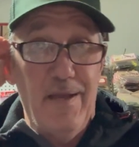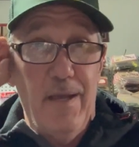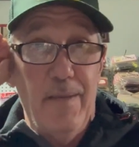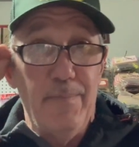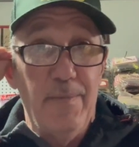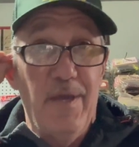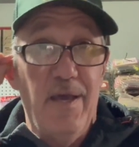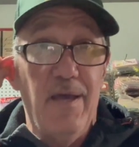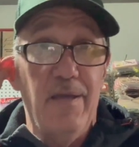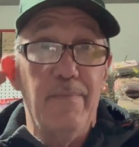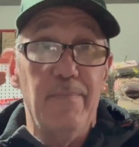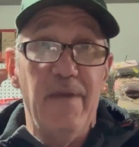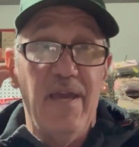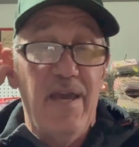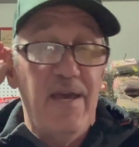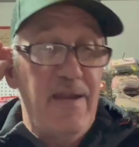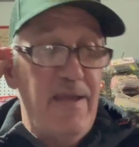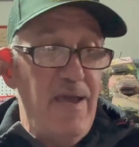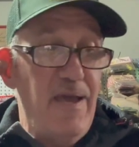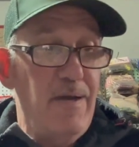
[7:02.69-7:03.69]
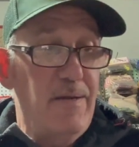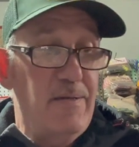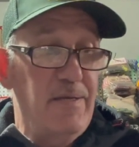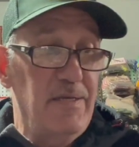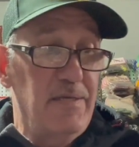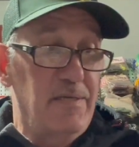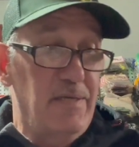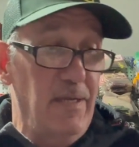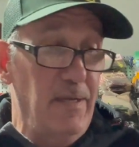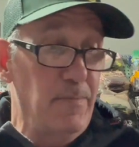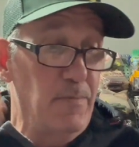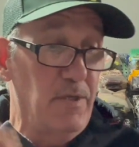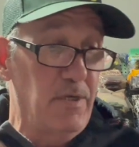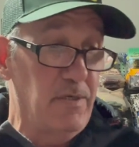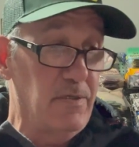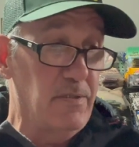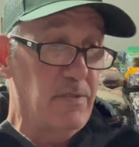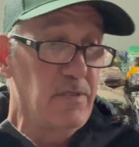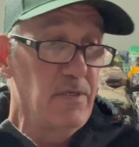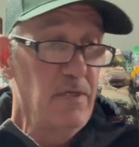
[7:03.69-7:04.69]
I'm not Matt Allen and Tim
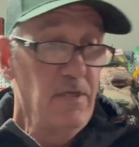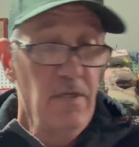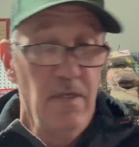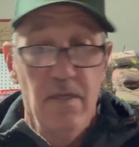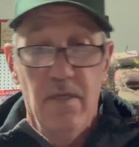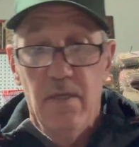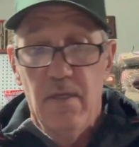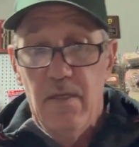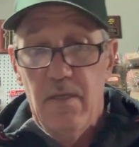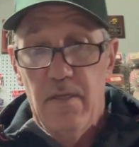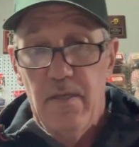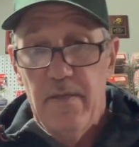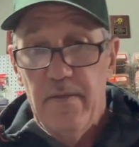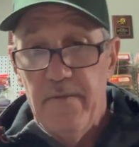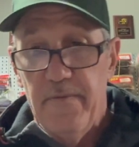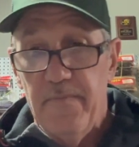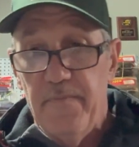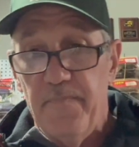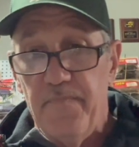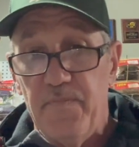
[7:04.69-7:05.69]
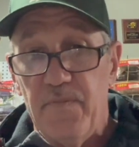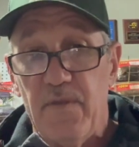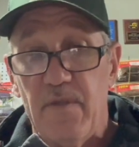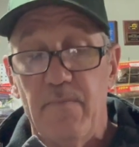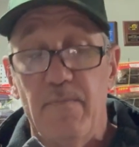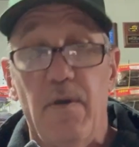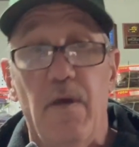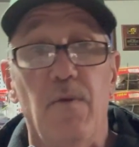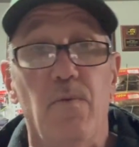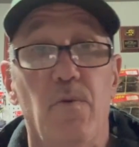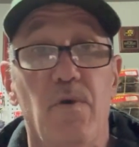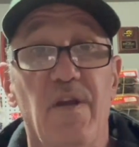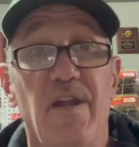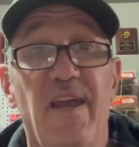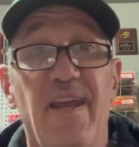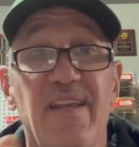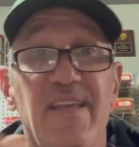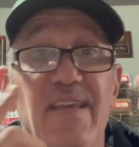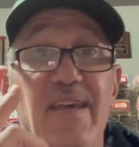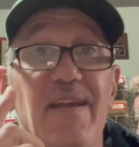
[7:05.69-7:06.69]
Little. But when
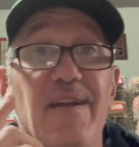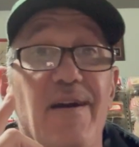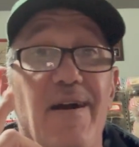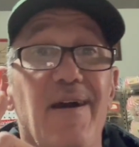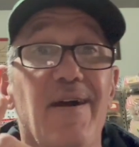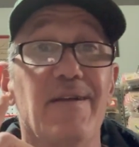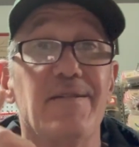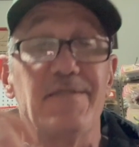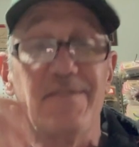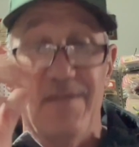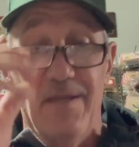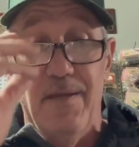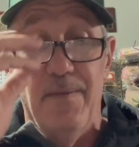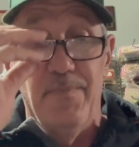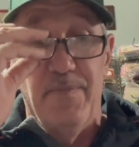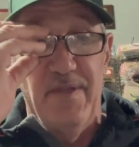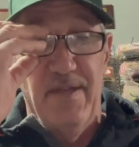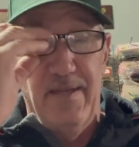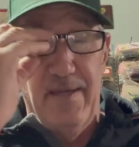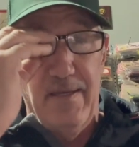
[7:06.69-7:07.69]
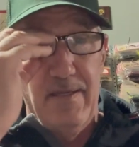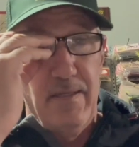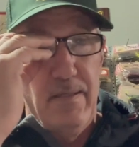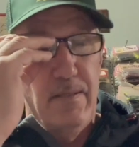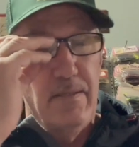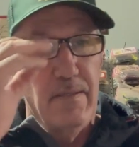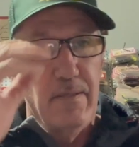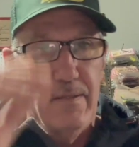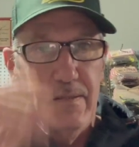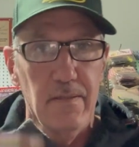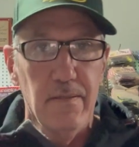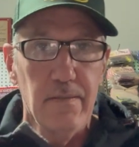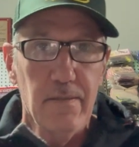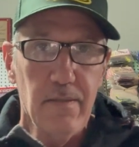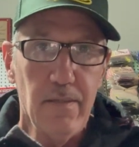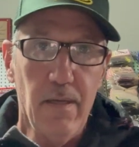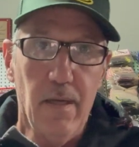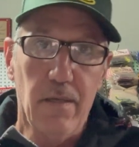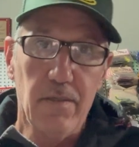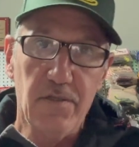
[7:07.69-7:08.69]
I get on something,
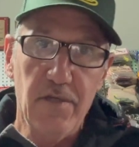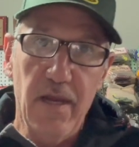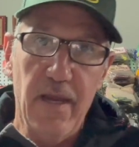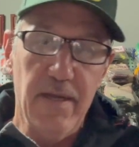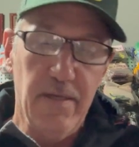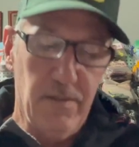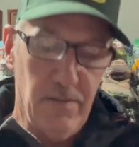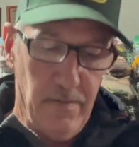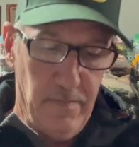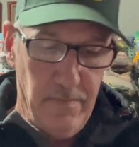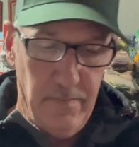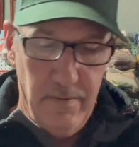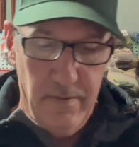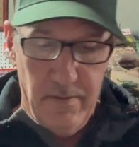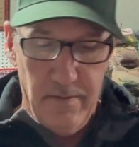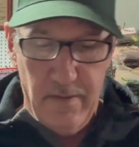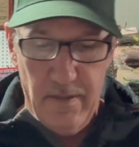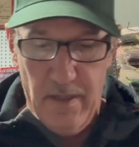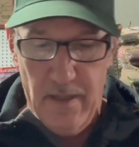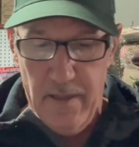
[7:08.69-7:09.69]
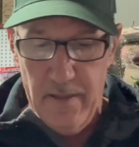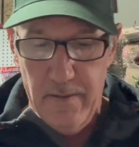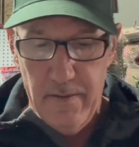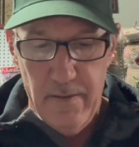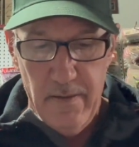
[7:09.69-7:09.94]
I'll change them, okay?